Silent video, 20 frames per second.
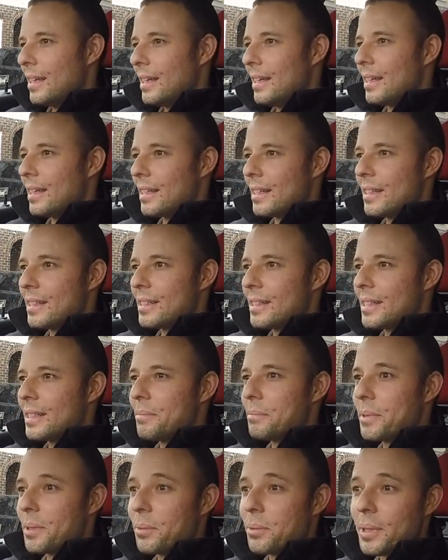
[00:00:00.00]

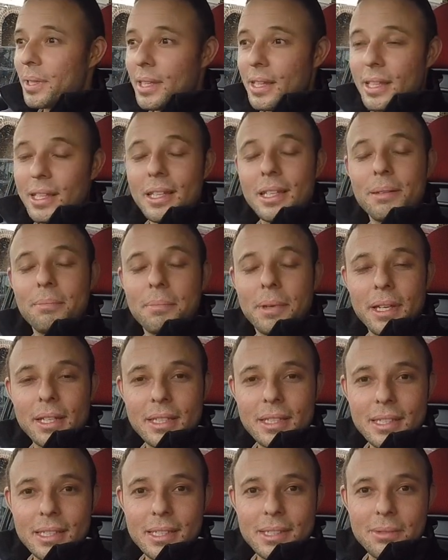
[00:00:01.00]
And the weather
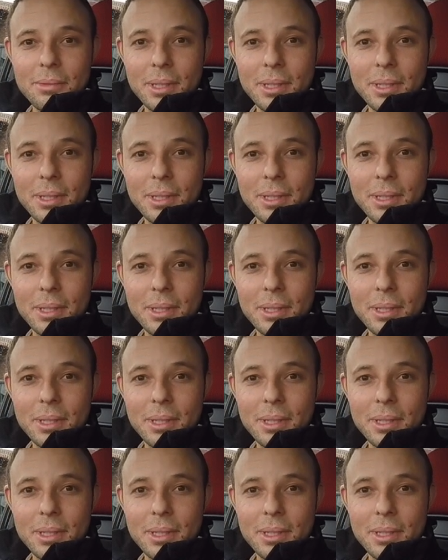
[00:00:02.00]
matches